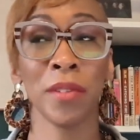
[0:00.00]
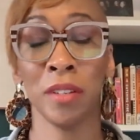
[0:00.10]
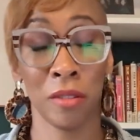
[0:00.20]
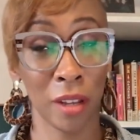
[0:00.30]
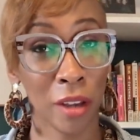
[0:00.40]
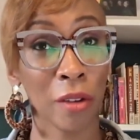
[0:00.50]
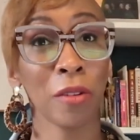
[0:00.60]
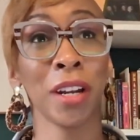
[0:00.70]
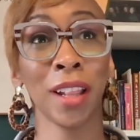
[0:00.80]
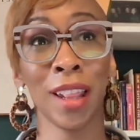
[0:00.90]
You can
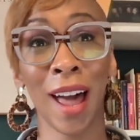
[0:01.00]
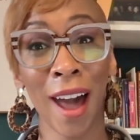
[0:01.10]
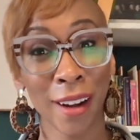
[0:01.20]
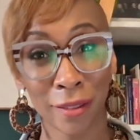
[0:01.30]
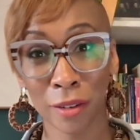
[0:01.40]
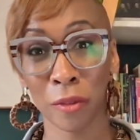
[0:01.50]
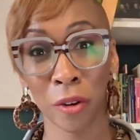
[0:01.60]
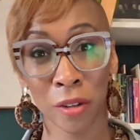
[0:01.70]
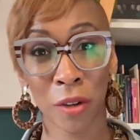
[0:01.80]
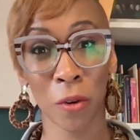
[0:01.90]
go in a lot of
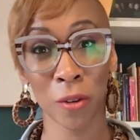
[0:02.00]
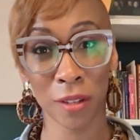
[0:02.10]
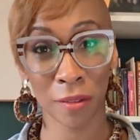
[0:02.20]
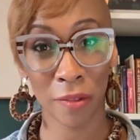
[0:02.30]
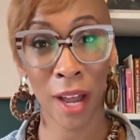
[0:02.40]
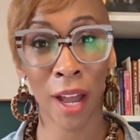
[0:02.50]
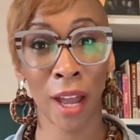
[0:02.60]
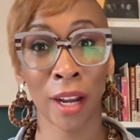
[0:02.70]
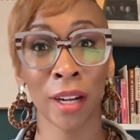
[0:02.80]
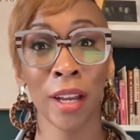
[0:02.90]
divorce courts and
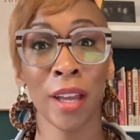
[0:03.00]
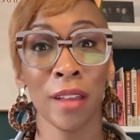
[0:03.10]
find